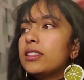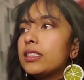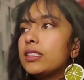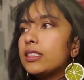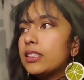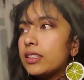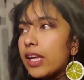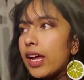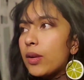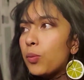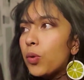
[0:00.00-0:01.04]

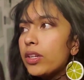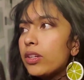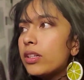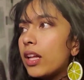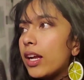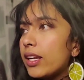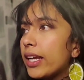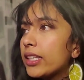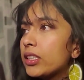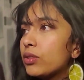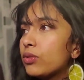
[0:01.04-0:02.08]
Design what your client
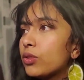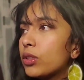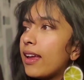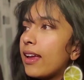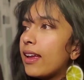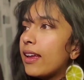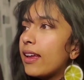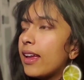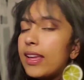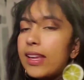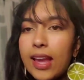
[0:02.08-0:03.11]
asks for,
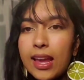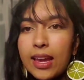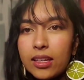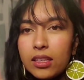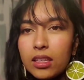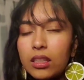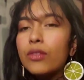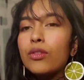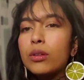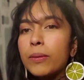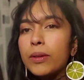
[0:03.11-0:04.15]
aka
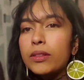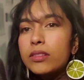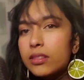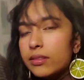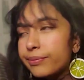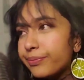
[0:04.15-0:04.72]
deliverables.